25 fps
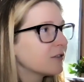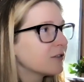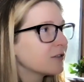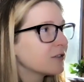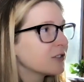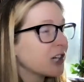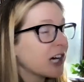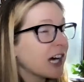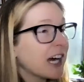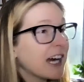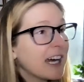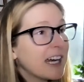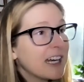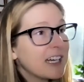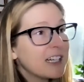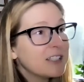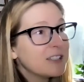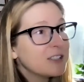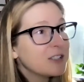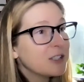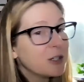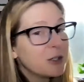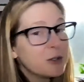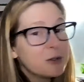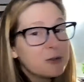
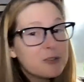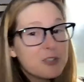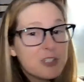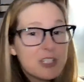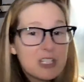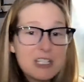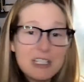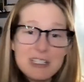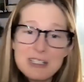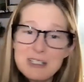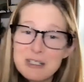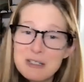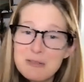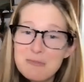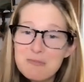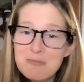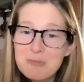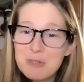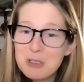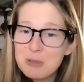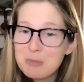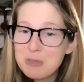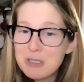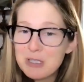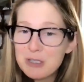fried goat cheese
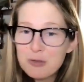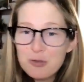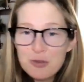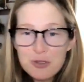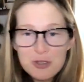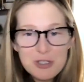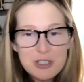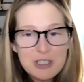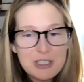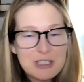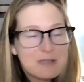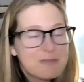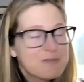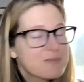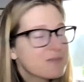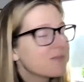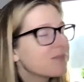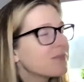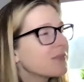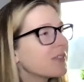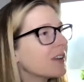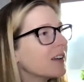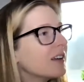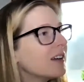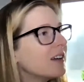could be interesting.
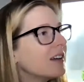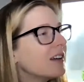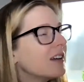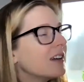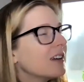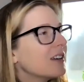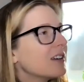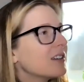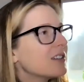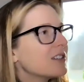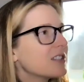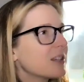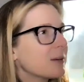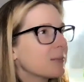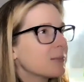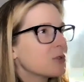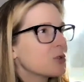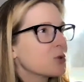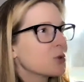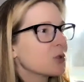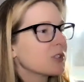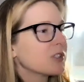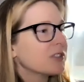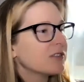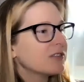Some
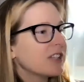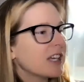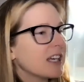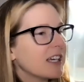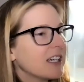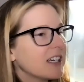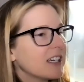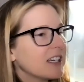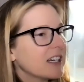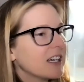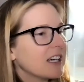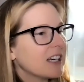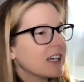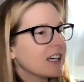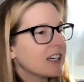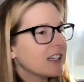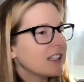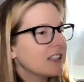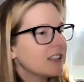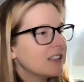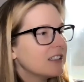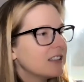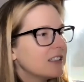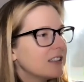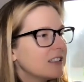sort of like
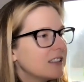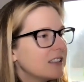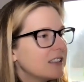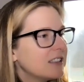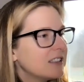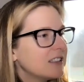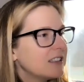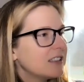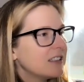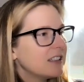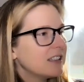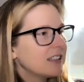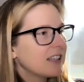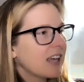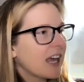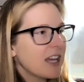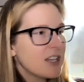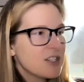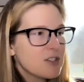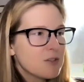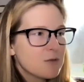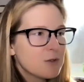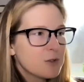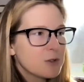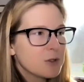
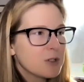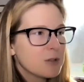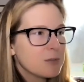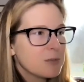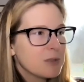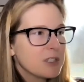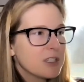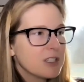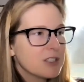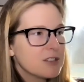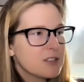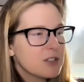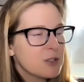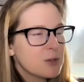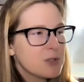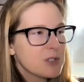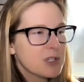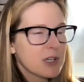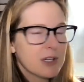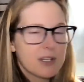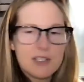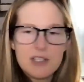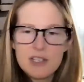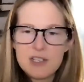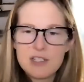Cajun food could be good too, as
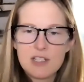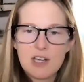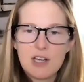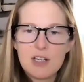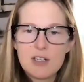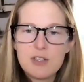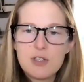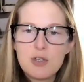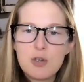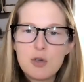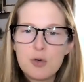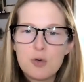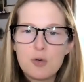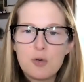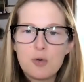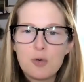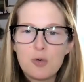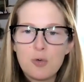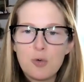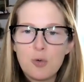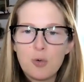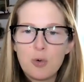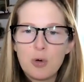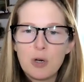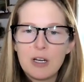long as it's not
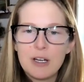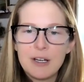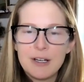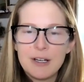too